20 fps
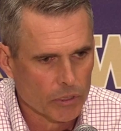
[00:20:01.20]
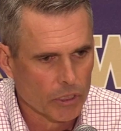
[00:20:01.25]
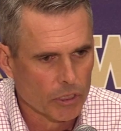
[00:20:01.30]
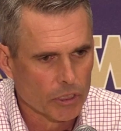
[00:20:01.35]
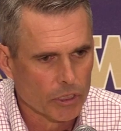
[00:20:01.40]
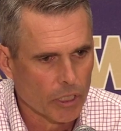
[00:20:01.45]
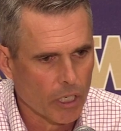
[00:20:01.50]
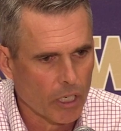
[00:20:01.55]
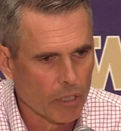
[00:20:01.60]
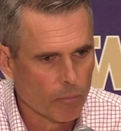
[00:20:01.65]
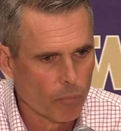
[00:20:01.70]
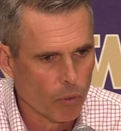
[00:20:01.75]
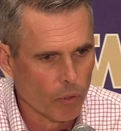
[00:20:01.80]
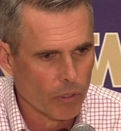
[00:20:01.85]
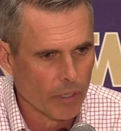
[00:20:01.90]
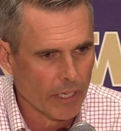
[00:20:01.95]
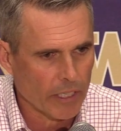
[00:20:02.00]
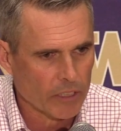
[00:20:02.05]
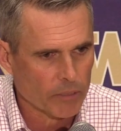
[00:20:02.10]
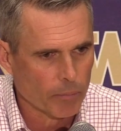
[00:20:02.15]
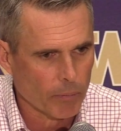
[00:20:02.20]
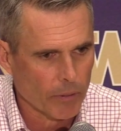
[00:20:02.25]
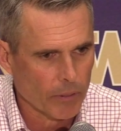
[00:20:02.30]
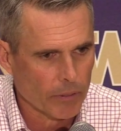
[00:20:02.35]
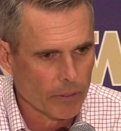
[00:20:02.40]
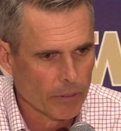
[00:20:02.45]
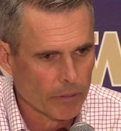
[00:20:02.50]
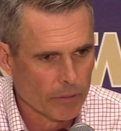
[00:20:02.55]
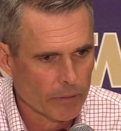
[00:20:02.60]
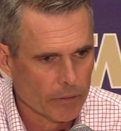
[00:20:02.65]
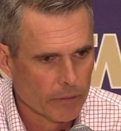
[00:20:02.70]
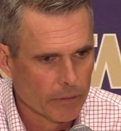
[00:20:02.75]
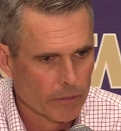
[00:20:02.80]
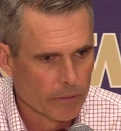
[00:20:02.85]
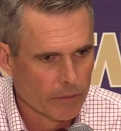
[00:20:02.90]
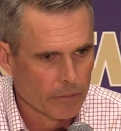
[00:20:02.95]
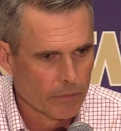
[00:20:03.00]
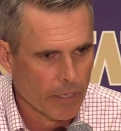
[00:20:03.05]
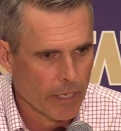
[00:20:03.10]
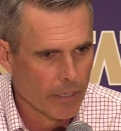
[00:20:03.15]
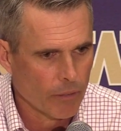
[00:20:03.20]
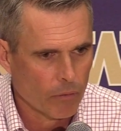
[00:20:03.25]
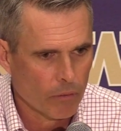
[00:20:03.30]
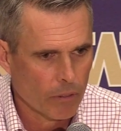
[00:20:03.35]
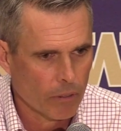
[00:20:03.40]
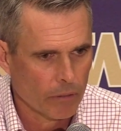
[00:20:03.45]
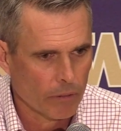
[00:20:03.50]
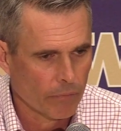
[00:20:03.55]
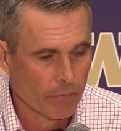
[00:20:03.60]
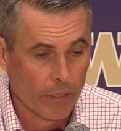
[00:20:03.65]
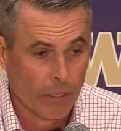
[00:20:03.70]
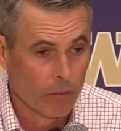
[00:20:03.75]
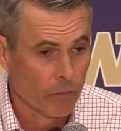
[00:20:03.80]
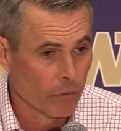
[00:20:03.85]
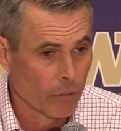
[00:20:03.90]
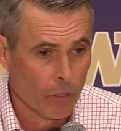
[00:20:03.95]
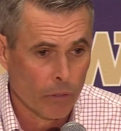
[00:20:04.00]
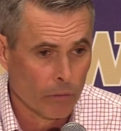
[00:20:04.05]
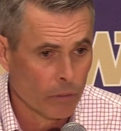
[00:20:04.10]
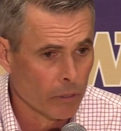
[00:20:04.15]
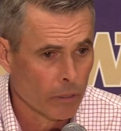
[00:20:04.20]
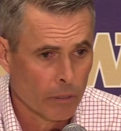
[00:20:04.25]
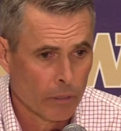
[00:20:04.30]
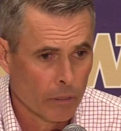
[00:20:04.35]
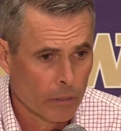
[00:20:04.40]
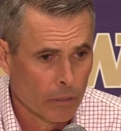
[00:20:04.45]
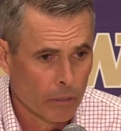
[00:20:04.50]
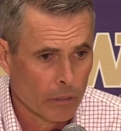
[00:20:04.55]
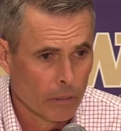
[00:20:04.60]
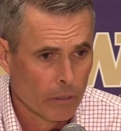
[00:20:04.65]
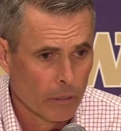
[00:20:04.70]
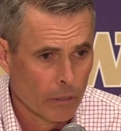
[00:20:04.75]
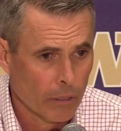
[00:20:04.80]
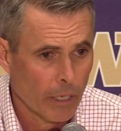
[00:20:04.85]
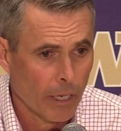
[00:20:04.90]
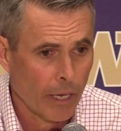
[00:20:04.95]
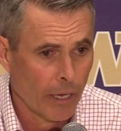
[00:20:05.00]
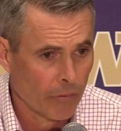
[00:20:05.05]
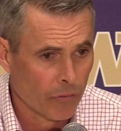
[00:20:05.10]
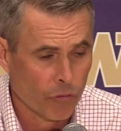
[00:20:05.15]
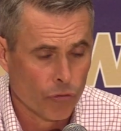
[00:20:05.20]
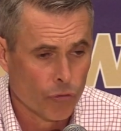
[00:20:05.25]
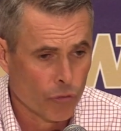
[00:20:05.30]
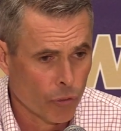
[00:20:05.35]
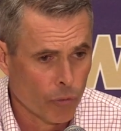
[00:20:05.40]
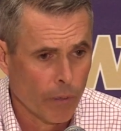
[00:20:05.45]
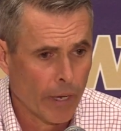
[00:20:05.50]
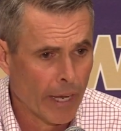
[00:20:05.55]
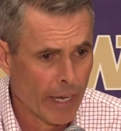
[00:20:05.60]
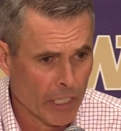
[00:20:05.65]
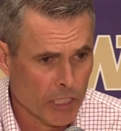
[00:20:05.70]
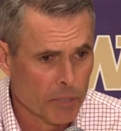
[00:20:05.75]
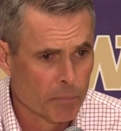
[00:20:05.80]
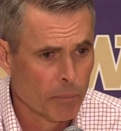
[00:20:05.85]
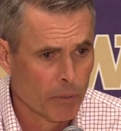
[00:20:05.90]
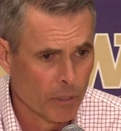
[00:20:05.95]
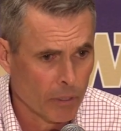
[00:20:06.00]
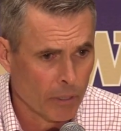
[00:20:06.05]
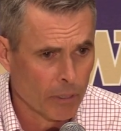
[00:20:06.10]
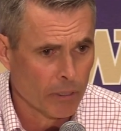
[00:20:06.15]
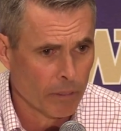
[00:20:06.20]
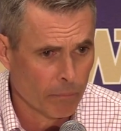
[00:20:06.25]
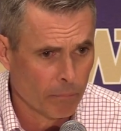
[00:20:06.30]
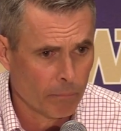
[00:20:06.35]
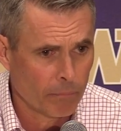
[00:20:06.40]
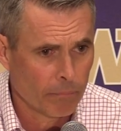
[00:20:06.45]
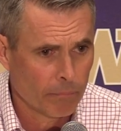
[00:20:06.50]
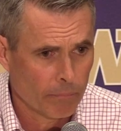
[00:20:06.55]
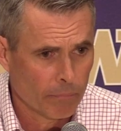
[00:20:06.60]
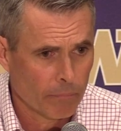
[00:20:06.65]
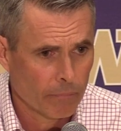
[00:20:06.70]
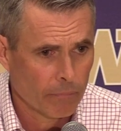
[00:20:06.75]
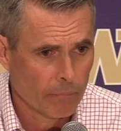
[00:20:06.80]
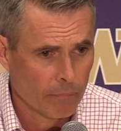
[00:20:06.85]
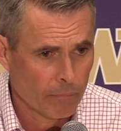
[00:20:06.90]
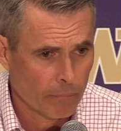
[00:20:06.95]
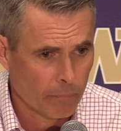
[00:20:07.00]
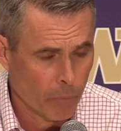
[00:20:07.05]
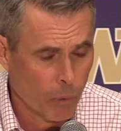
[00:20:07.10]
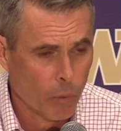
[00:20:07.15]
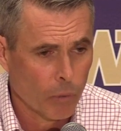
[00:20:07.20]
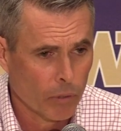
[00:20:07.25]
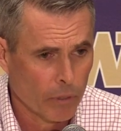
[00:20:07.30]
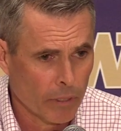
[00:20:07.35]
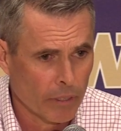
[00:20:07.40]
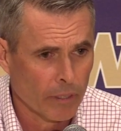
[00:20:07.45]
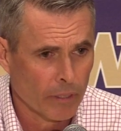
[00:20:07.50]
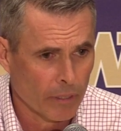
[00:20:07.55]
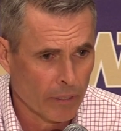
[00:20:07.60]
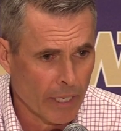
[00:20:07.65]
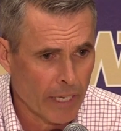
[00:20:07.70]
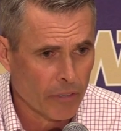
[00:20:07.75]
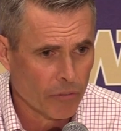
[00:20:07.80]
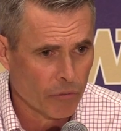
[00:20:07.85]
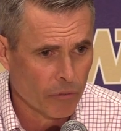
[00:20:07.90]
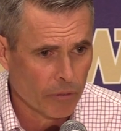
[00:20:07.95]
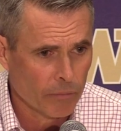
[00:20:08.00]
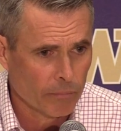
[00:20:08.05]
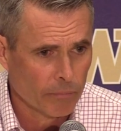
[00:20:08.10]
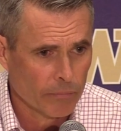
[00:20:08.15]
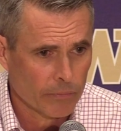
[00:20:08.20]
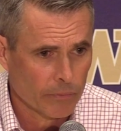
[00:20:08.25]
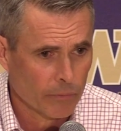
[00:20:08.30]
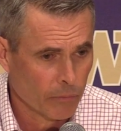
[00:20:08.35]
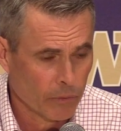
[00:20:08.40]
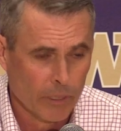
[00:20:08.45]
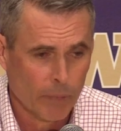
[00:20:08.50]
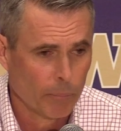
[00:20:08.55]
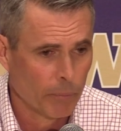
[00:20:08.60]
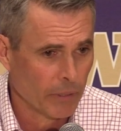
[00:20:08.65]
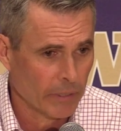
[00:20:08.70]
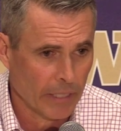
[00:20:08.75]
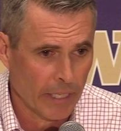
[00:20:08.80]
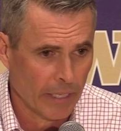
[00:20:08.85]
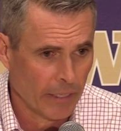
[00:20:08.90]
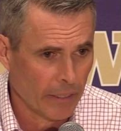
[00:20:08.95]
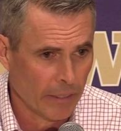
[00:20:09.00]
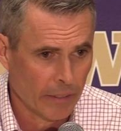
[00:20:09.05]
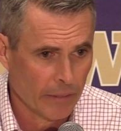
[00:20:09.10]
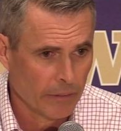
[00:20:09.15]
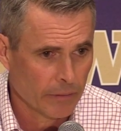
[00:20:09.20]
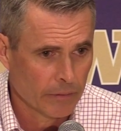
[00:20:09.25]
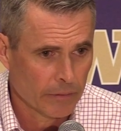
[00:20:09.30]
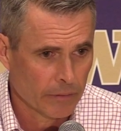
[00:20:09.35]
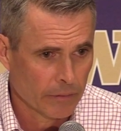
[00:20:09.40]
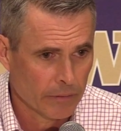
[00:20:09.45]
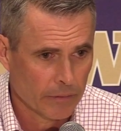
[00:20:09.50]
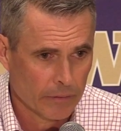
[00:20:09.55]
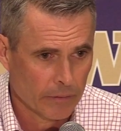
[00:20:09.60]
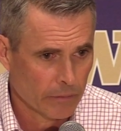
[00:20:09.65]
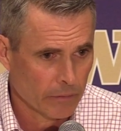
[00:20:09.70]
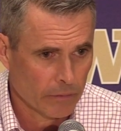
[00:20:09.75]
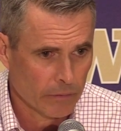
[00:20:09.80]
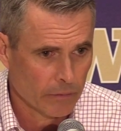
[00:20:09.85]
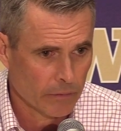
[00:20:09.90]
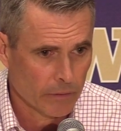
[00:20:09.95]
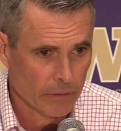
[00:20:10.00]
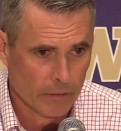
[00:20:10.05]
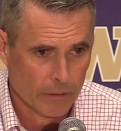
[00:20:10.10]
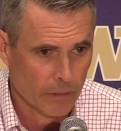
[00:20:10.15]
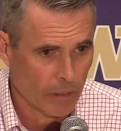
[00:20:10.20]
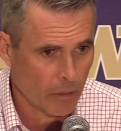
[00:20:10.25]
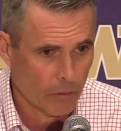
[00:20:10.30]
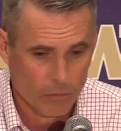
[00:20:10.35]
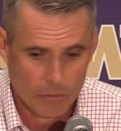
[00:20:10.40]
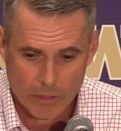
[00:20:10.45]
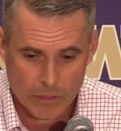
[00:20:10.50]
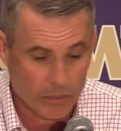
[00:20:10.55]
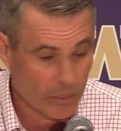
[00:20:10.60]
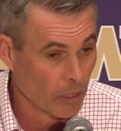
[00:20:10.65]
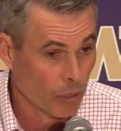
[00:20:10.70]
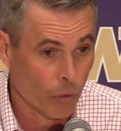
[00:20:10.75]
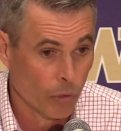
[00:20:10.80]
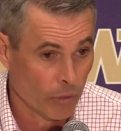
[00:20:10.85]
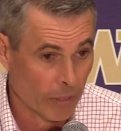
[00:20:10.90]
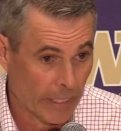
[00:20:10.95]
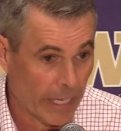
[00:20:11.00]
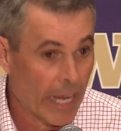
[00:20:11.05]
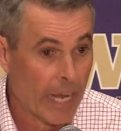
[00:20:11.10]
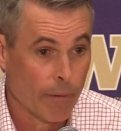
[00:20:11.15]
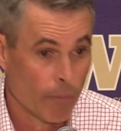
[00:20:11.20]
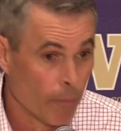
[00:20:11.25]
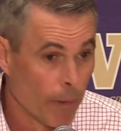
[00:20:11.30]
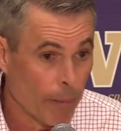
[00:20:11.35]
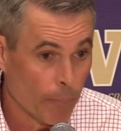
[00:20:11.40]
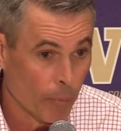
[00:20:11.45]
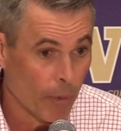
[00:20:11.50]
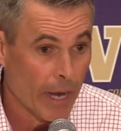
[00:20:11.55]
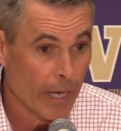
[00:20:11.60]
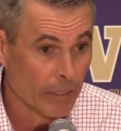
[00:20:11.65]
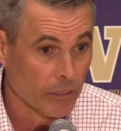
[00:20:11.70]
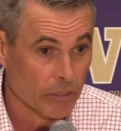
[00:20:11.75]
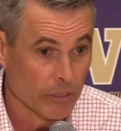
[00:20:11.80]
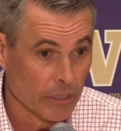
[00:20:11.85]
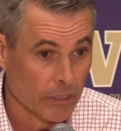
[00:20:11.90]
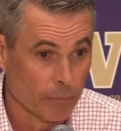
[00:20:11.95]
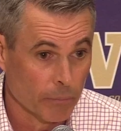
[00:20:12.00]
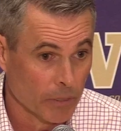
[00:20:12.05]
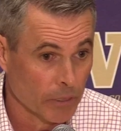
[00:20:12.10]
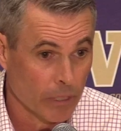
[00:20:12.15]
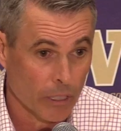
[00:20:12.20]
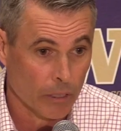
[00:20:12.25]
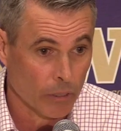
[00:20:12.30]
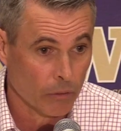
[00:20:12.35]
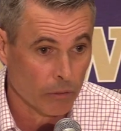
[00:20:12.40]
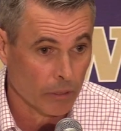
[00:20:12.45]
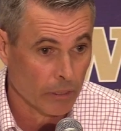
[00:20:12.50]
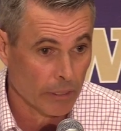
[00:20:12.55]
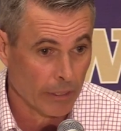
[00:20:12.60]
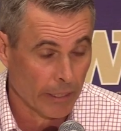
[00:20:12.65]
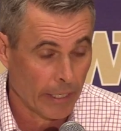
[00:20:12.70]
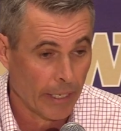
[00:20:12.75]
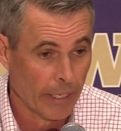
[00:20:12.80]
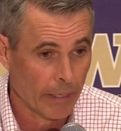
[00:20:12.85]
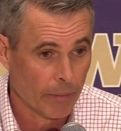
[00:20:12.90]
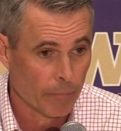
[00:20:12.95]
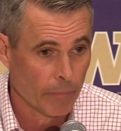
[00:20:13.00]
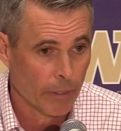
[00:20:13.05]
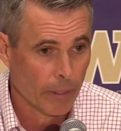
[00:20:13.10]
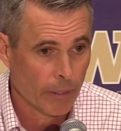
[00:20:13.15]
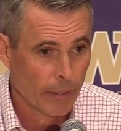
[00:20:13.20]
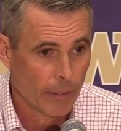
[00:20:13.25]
as a chalkboard expert, right? If they don't know it as a true expert on the board in the classroom, we're not putting that in. You know, that's not going in the game. We might practice it, but it's not going in the game.